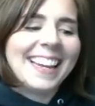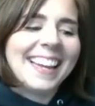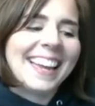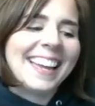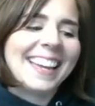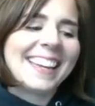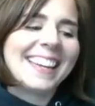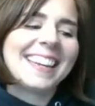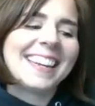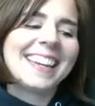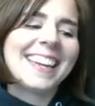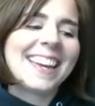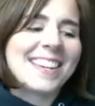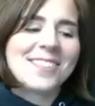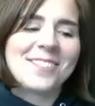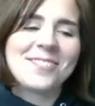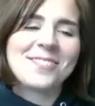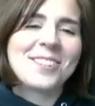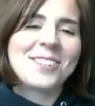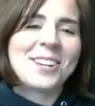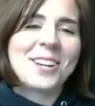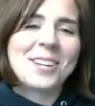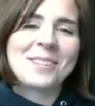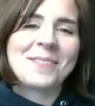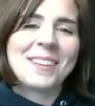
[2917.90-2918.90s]
Yeah, don't
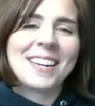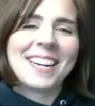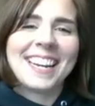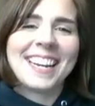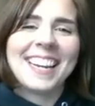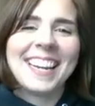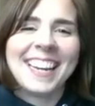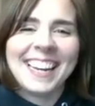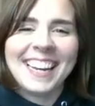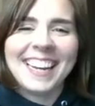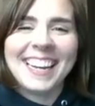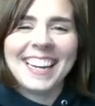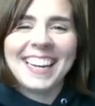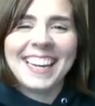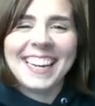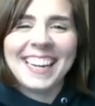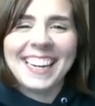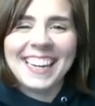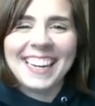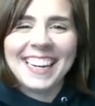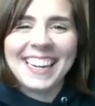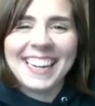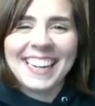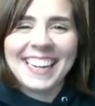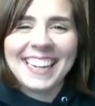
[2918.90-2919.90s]
judge me.
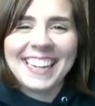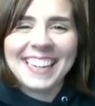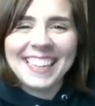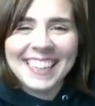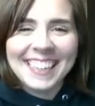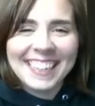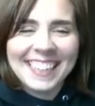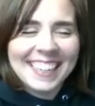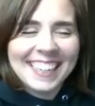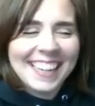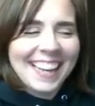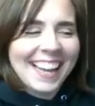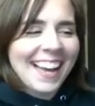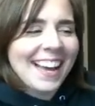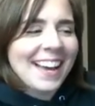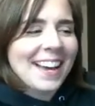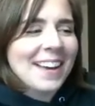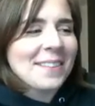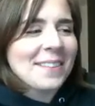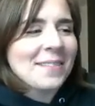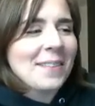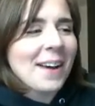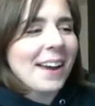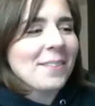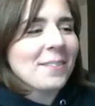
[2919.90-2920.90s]

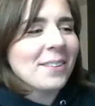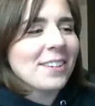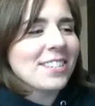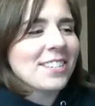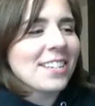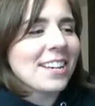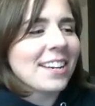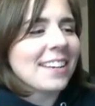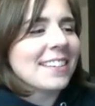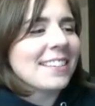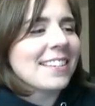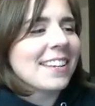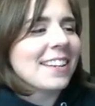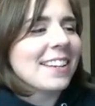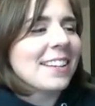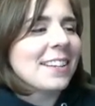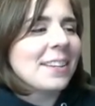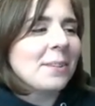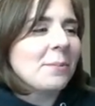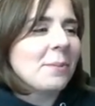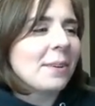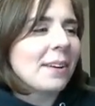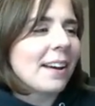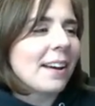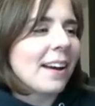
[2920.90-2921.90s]
I wish I could tell you
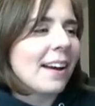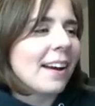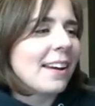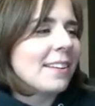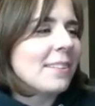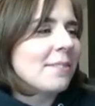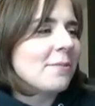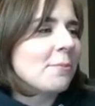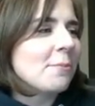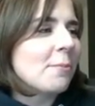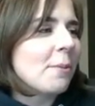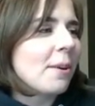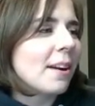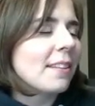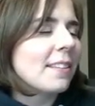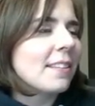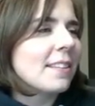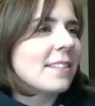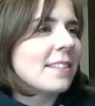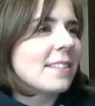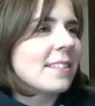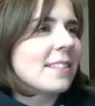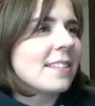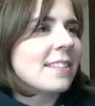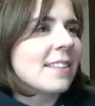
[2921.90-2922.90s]
what kind of wine
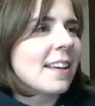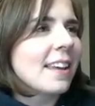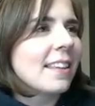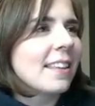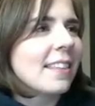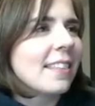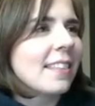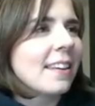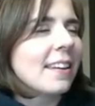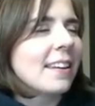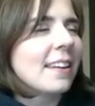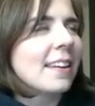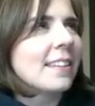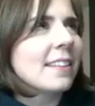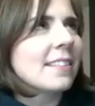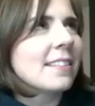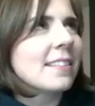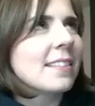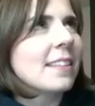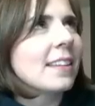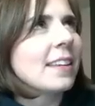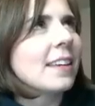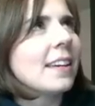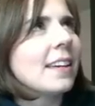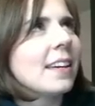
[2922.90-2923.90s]
this is. I think it's
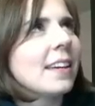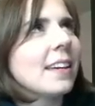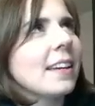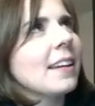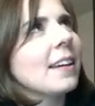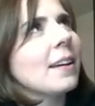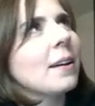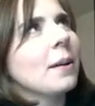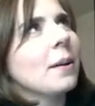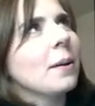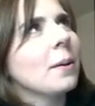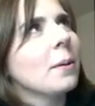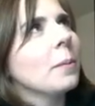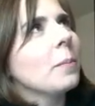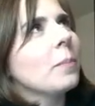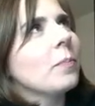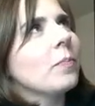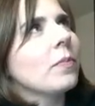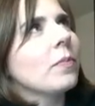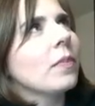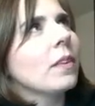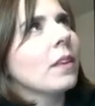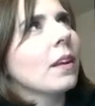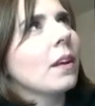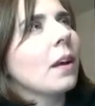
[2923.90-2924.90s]
the
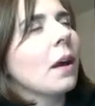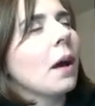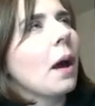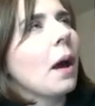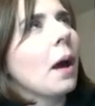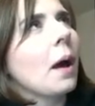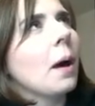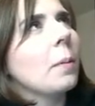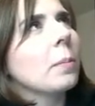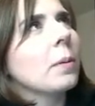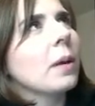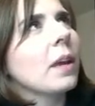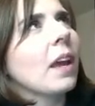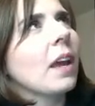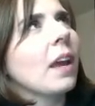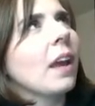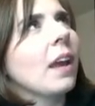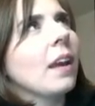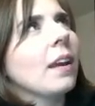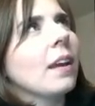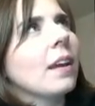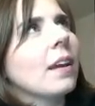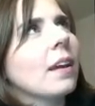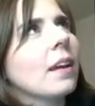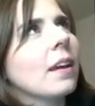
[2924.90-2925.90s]

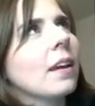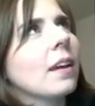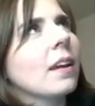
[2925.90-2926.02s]
cupcake.